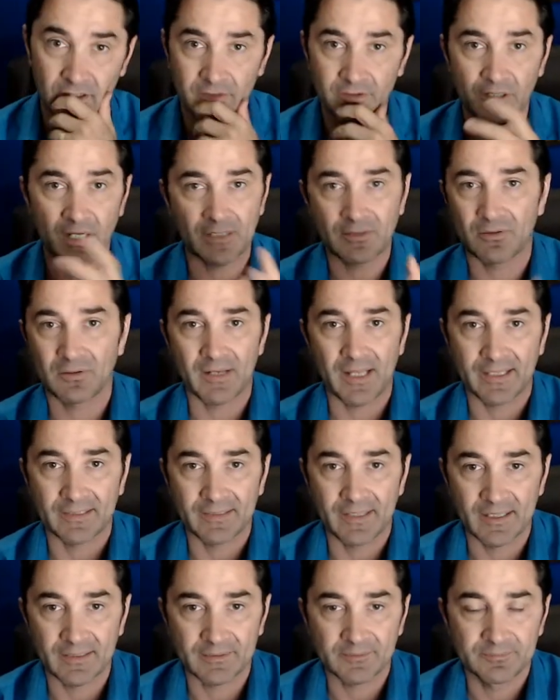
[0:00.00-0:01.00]
like
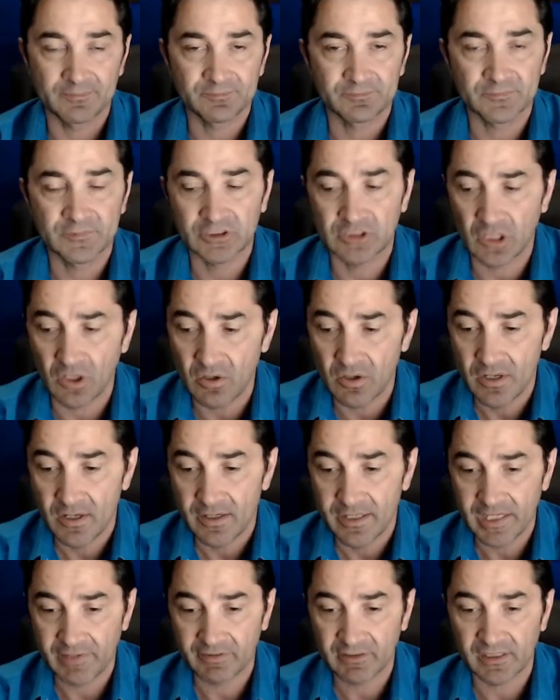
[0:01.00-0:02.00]
that. So,
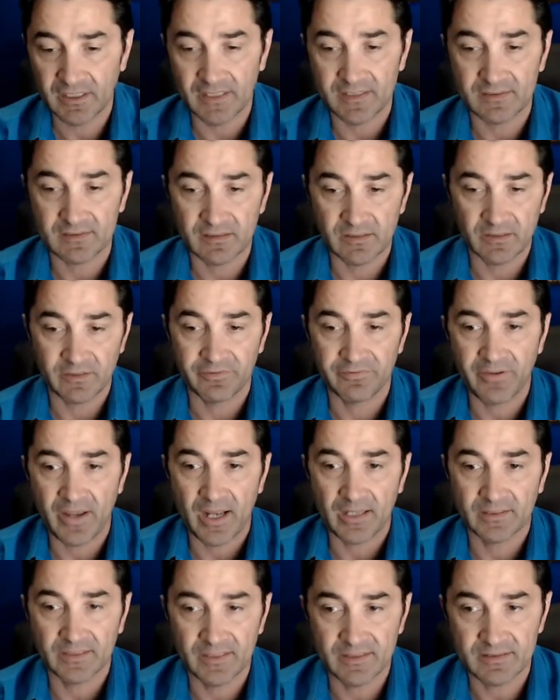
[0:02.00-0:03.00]
nevertheless, the
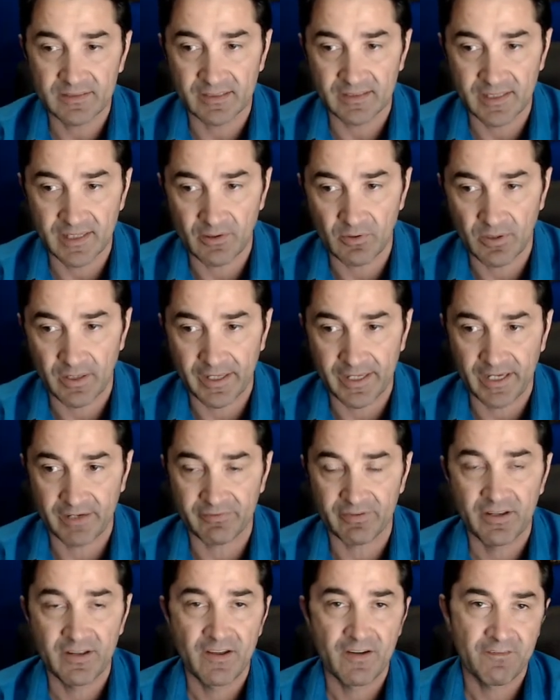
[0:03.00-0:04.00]
fact is that they will have
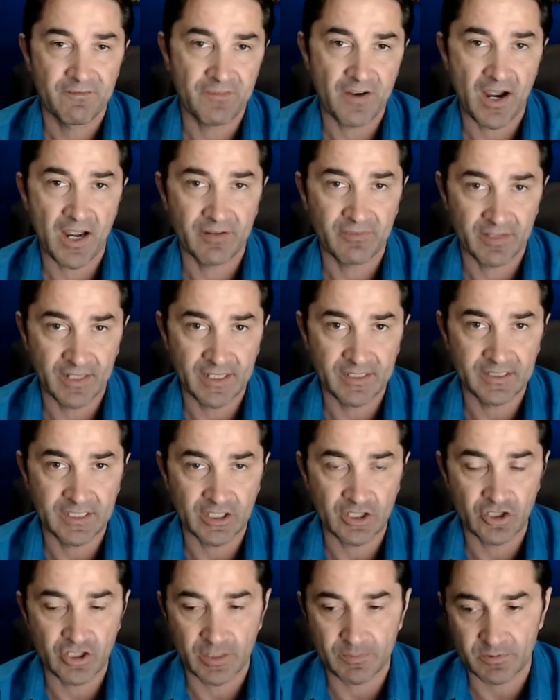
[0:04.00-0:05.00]
five landing
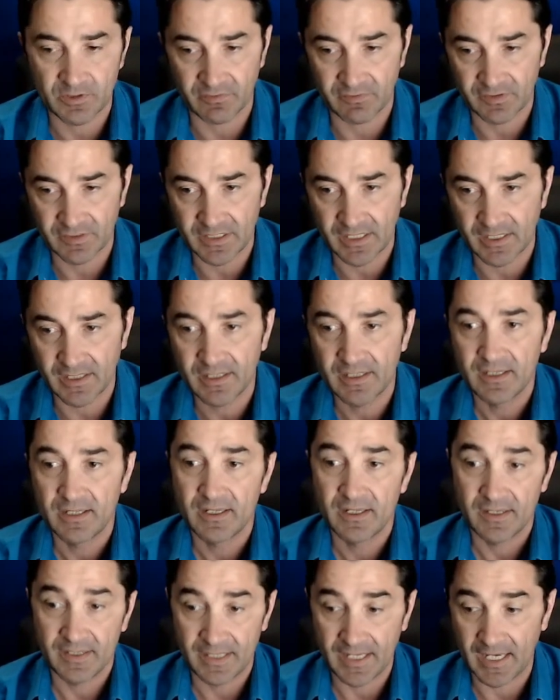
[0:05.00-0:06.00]
ships over there.
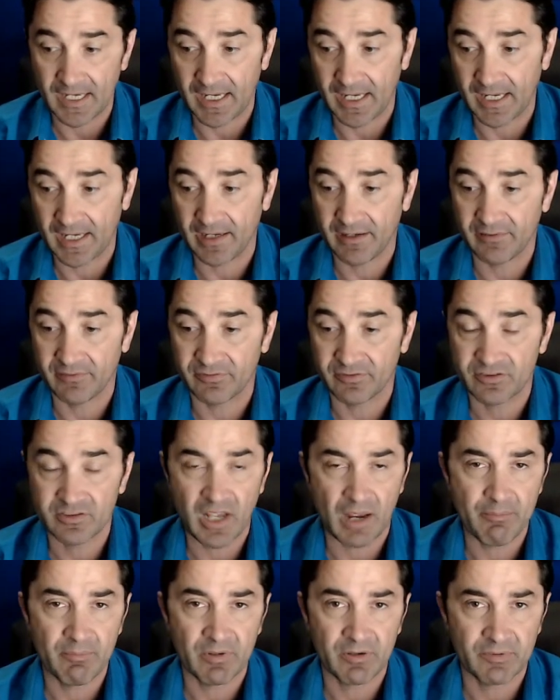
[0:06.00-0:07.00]
They have
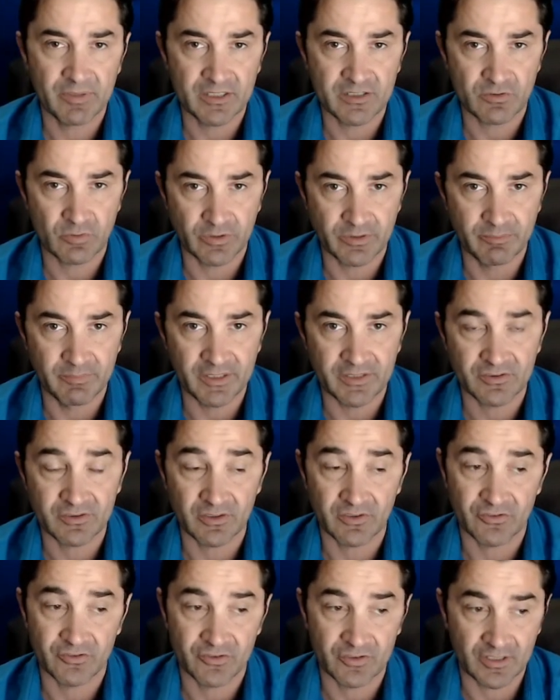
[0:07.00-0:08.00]
submarines with
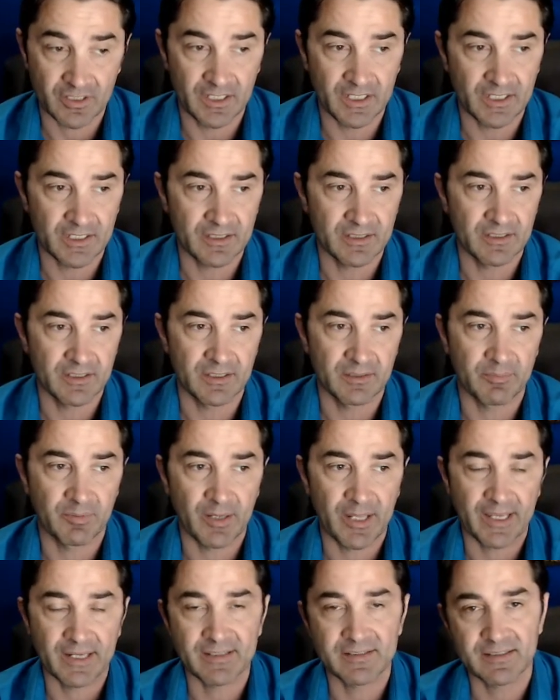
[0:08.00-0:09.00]
missiles in the
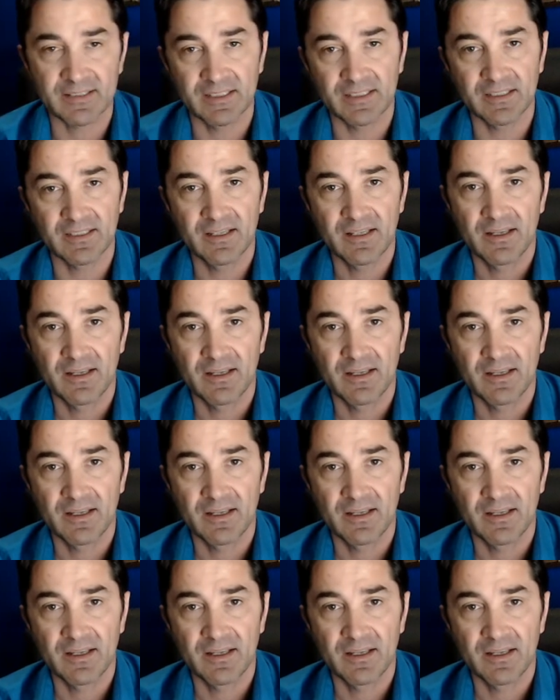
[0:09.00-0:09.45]
Black Sea.